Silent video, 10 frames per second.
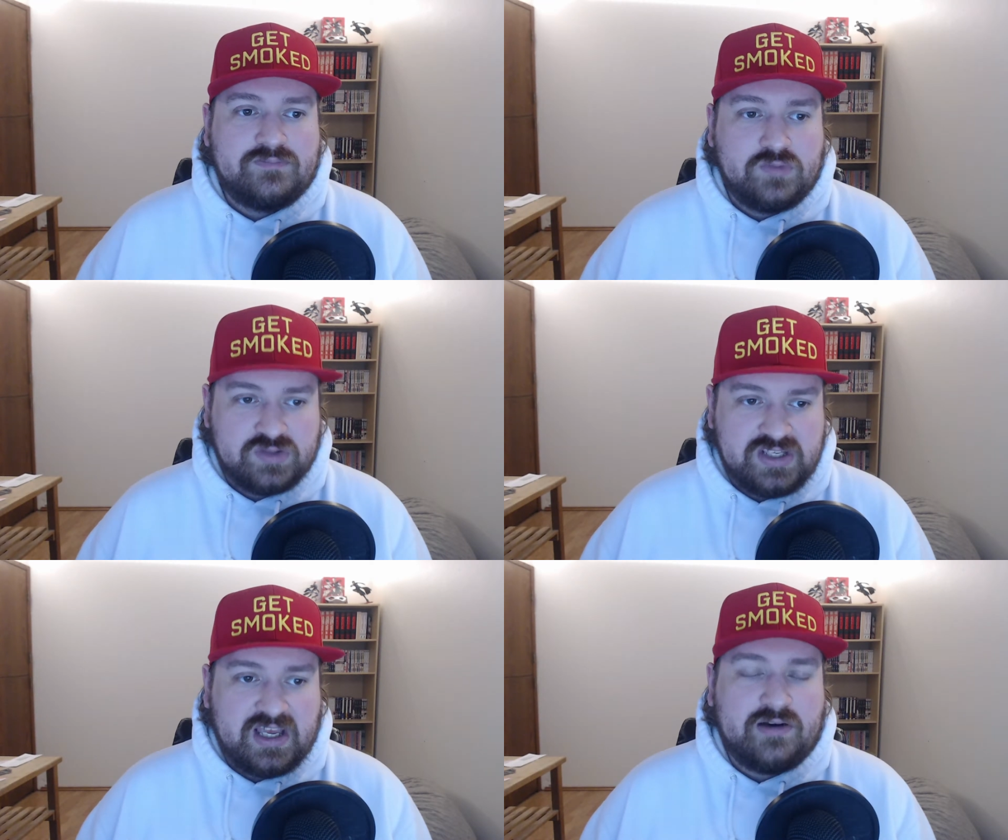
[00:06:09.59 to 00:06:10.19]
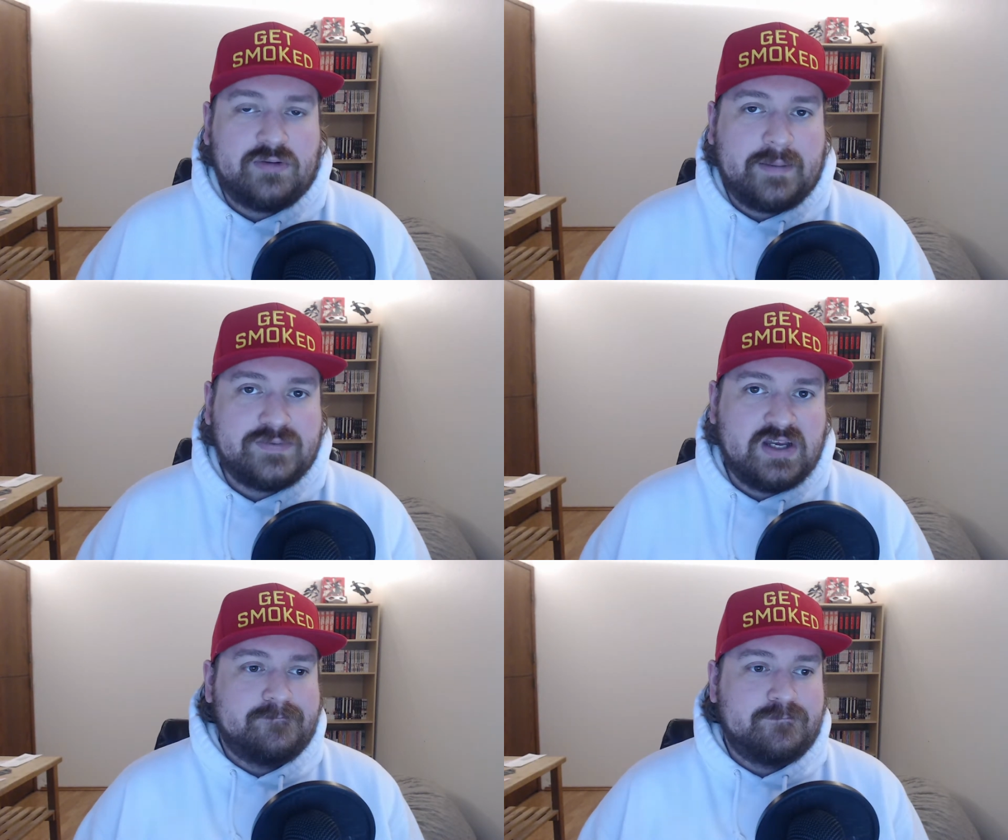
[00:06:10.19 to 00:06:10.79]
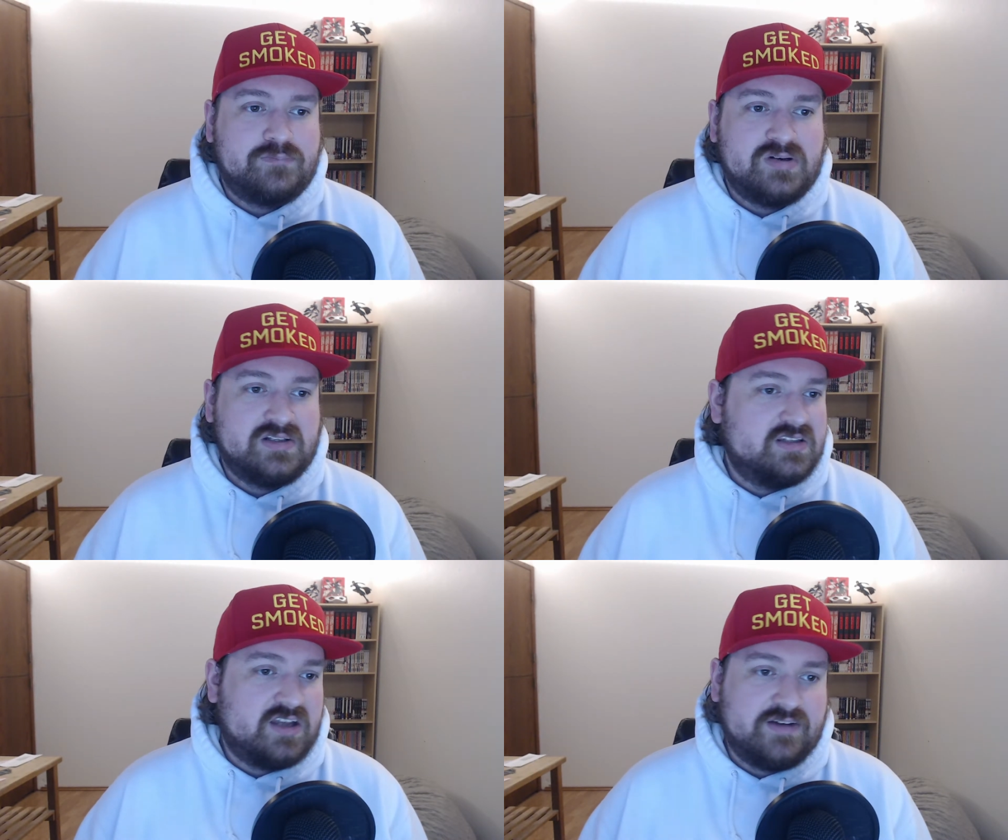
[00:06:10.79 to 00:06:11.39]
We'll see how it wraps up,
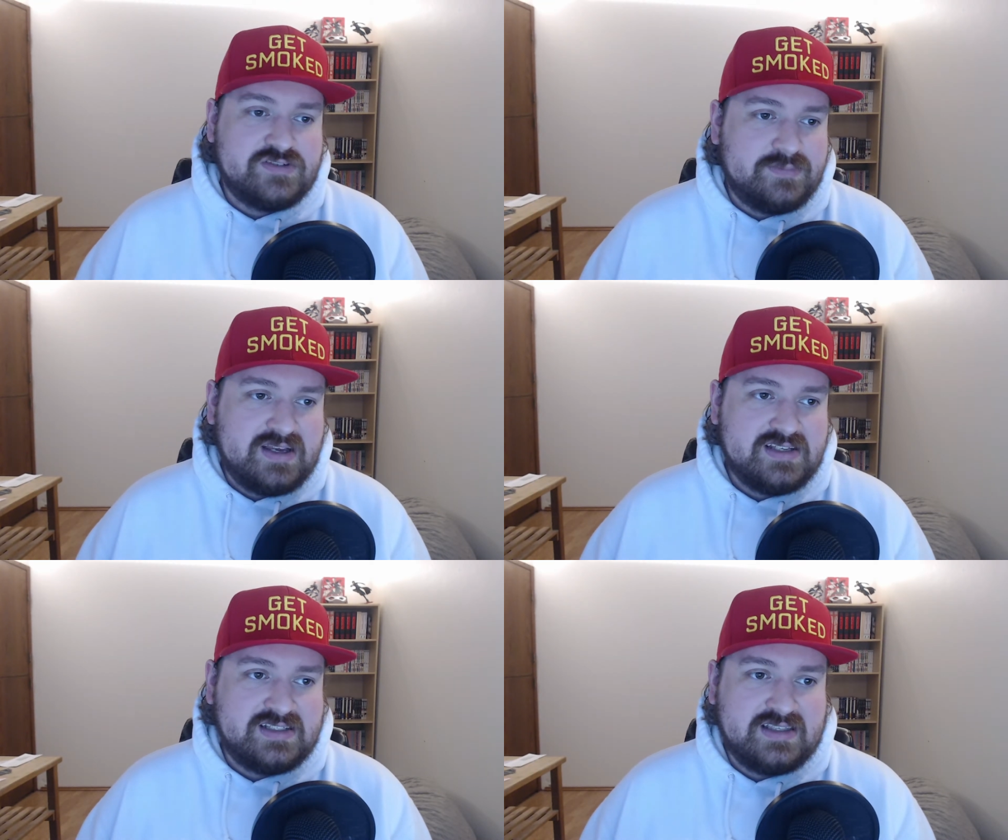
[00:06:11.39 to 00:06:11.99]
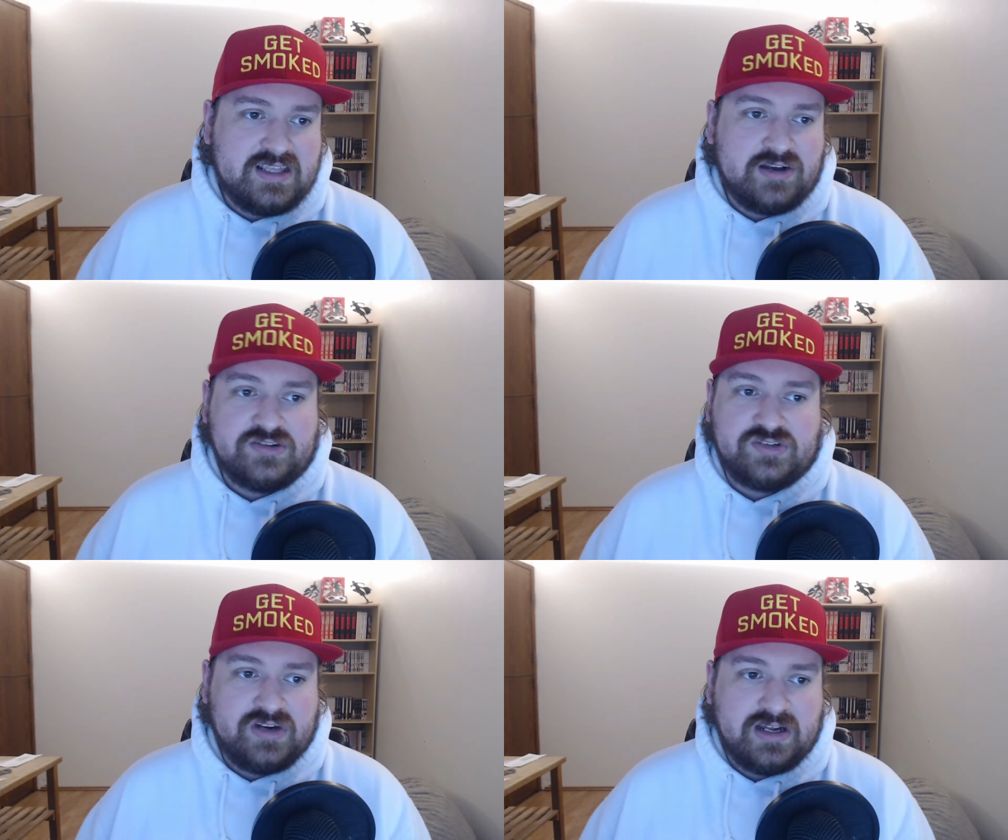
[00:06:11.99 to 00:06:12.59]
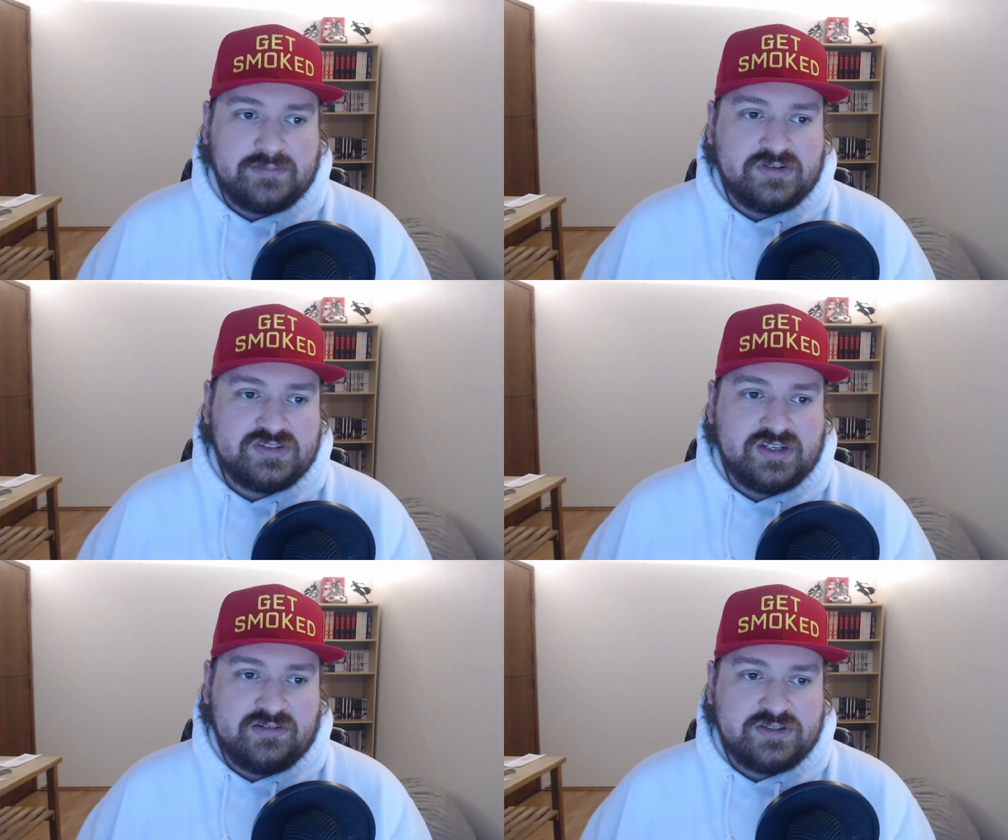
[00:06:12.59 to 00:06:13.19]
but the cover's amazing, the art's incredible,
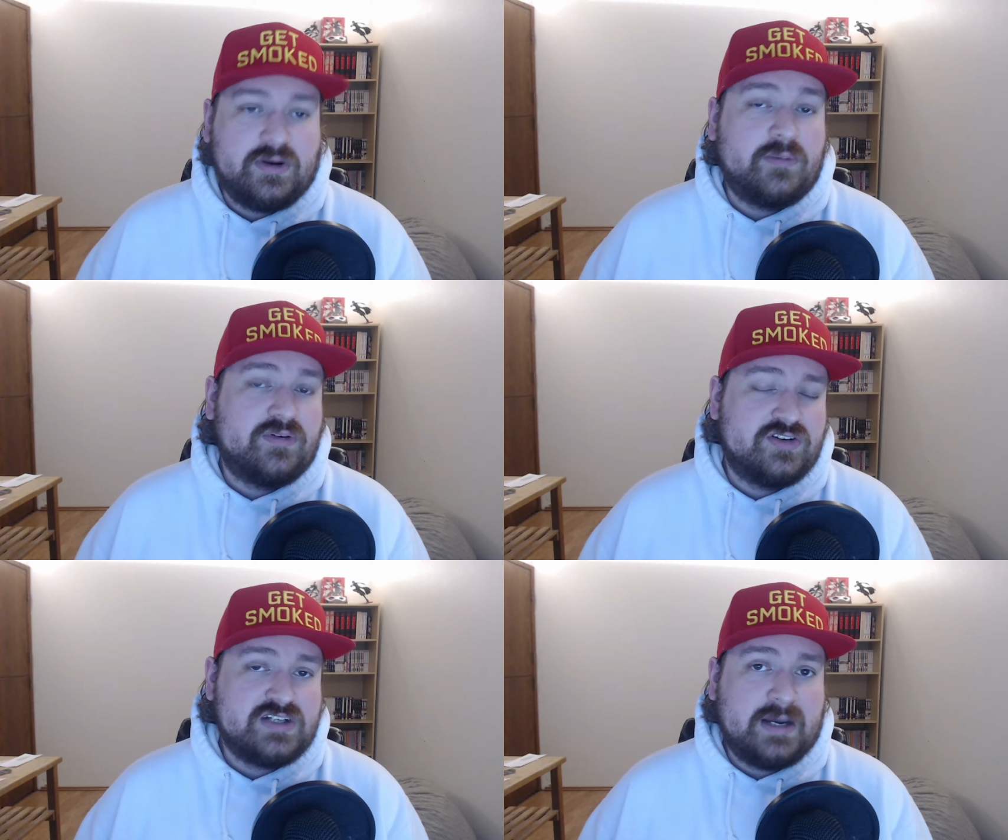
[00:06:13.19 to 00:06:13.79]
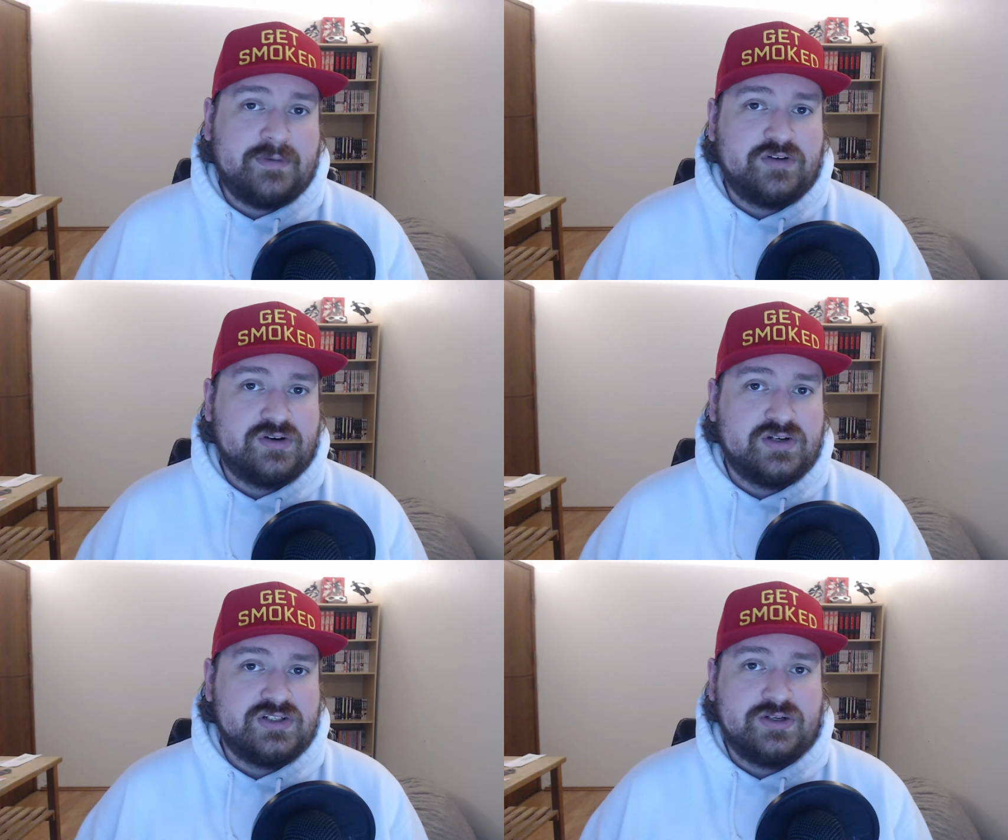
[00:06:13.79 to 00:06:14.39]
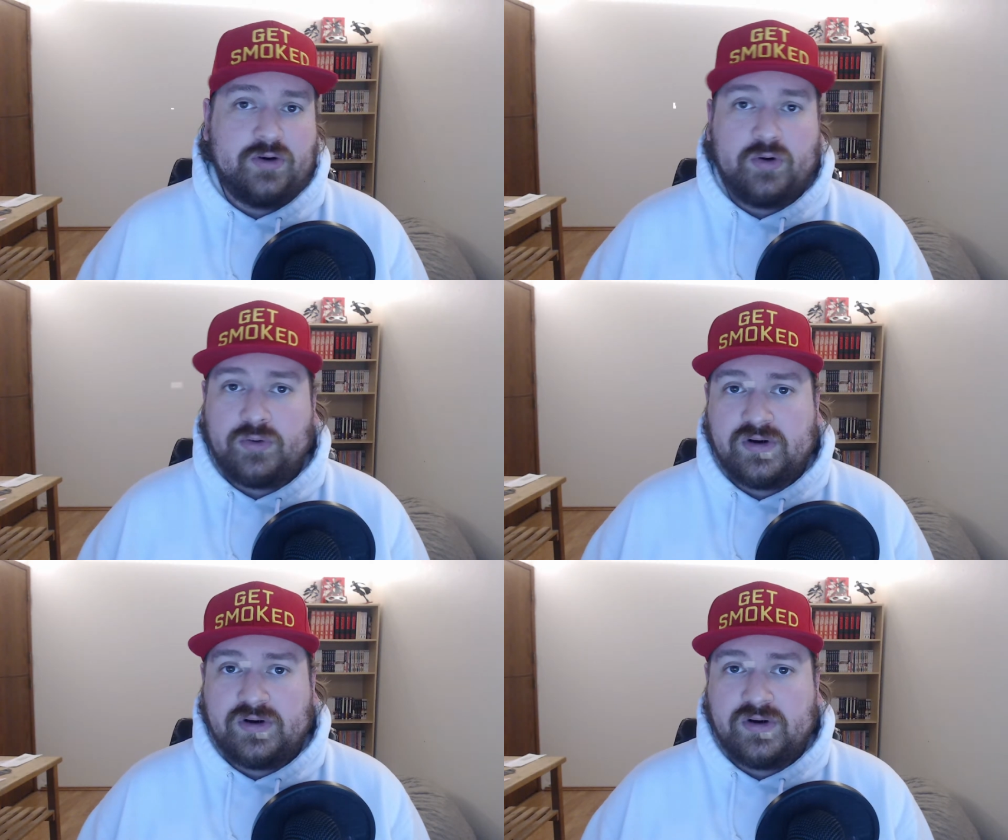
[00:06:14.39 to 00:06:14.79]
so it's well worth your time if you're into horror,